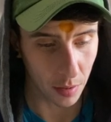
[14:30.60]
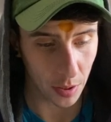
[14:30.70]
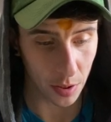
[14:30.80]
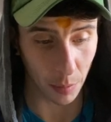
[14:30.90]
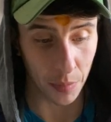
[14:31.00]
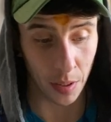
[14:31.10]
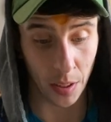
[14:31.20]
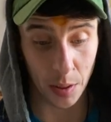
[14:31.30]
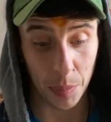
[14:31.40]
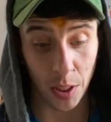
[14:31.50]
It's something
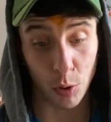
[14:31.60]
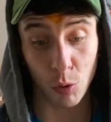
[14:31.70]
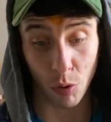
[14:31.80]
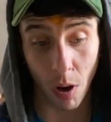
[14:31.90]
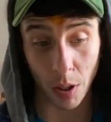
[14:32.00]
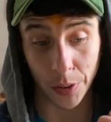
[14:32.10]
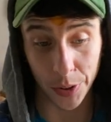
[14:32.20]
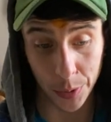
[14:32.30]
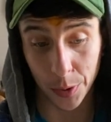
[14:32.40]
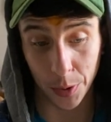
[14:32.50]
that's being drawn
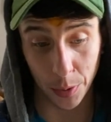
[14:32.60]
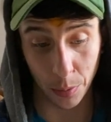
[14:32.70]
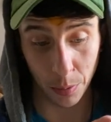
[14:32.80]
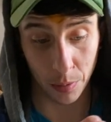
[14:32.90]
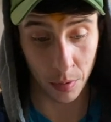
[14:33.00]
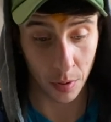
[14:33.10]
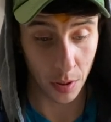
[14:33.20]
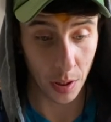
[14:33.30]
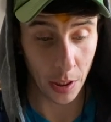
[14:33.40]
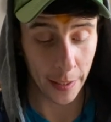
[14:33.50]
to you.
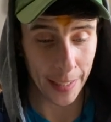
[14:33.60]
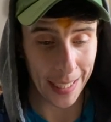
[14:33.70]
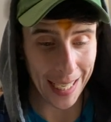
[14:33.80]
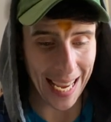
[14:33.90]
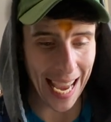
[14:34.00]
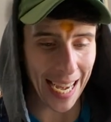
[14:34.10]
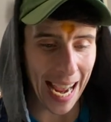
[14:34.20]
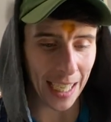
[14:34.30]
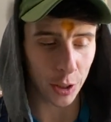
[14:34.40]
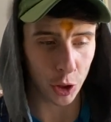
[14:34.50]
And
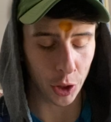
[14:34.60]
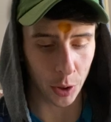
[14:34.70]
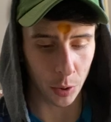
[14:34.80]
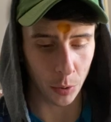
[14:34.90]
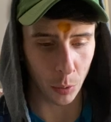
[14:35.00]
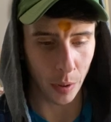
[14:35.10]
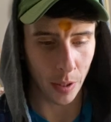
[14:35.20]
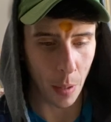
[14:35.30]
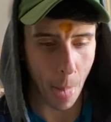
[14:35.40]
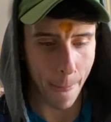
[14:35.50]
as you
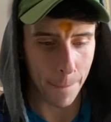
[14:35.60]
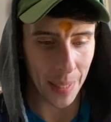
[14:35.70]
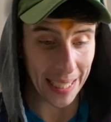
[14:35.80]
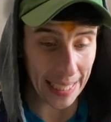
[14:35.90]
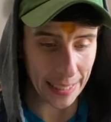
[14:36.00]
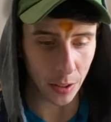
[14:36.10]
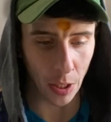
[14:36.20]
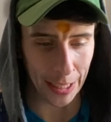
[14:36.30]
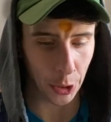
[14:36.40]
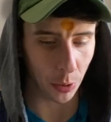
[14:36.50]
heal
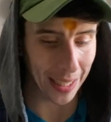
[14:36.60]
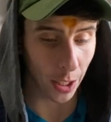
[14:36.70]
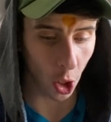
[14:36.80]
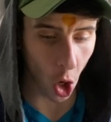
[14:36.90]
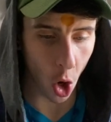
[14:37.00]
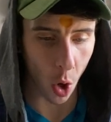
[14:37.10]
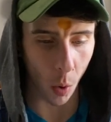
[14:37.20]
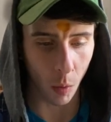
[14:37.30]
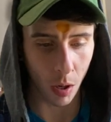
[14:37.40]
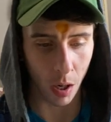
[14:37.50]
and you let
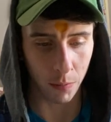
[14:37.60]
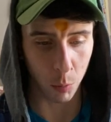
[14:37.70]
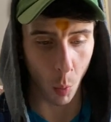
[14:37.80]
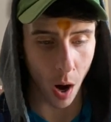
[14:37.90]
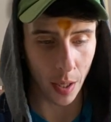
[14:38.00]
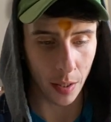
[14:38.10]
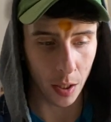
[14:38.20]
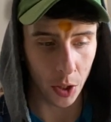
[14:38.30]
go of what